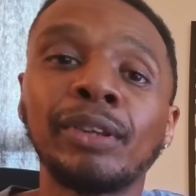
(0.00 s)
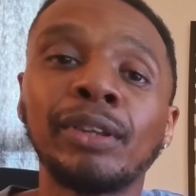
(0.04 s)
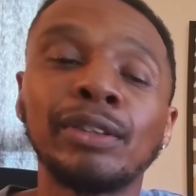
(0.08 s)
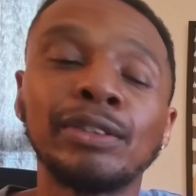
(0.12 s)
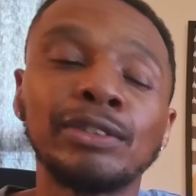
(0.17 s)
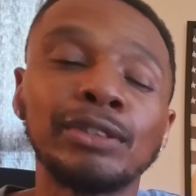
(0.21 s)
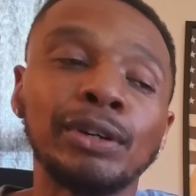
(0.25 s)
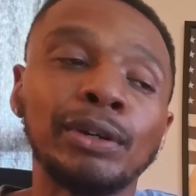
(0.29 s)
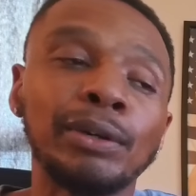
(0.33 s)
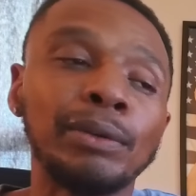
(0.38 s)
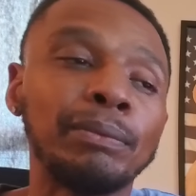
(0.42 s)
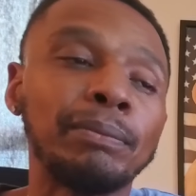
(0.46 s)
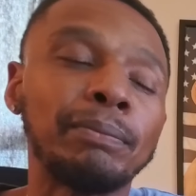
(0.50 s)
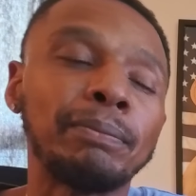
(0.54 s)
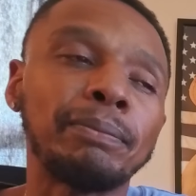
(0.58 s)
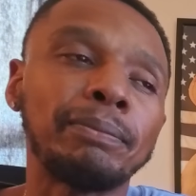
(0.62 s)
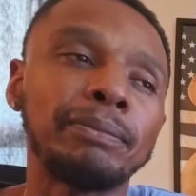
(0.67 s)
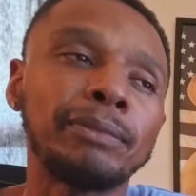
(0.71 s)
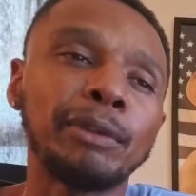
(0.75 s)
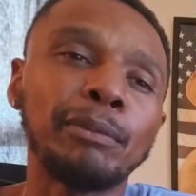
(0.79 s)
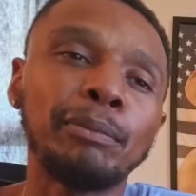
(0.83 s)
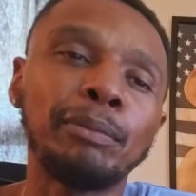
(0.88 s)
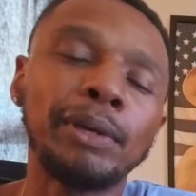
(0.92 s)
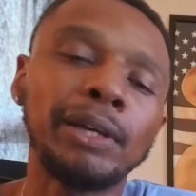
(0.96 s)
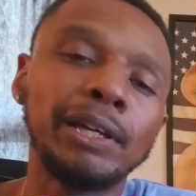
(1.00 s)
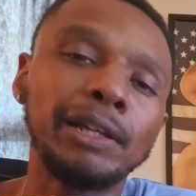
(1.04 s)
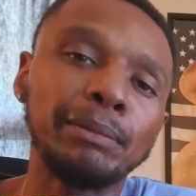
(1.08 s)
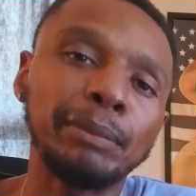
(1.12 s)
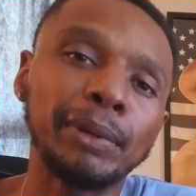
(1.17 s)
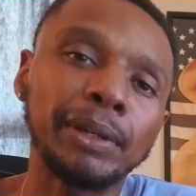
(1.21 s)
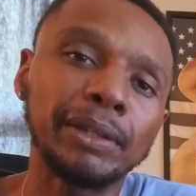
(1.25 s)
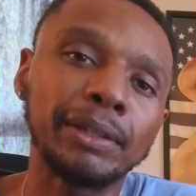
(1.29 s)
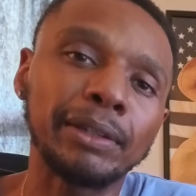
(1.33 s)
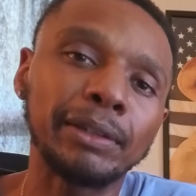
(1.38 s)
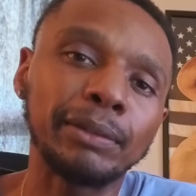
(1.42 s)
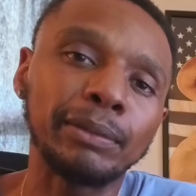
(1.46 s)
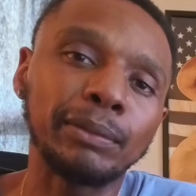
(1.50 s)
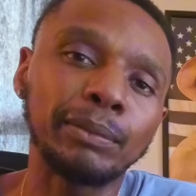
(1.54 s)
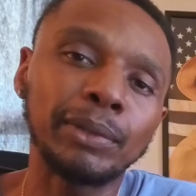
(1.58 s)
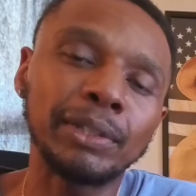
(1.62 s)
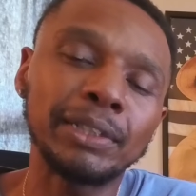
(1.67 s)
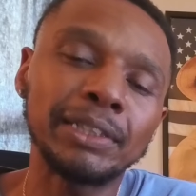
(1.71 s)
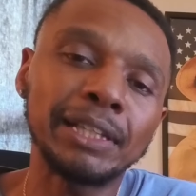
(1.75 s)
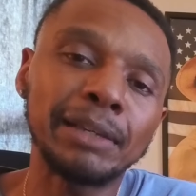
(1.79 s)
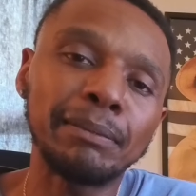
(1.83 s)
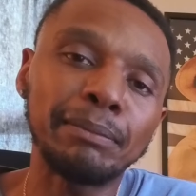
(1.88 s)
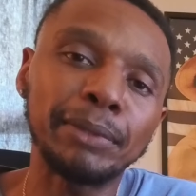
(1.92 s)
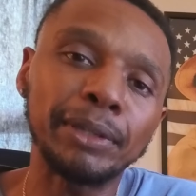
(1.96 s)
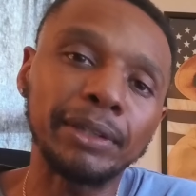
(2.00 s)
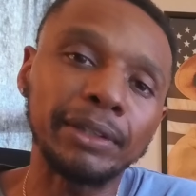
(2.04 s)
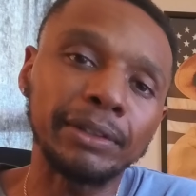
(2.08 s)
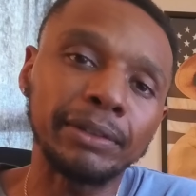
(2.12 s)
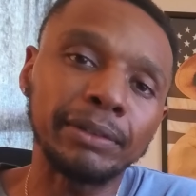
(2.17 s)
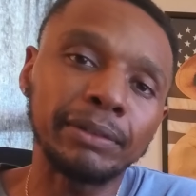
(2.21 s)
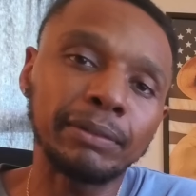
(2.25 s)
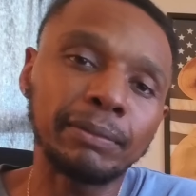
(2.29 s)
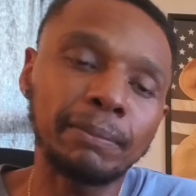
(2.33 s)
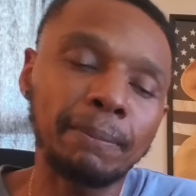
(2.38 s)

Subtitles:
So the band method, what does that mean?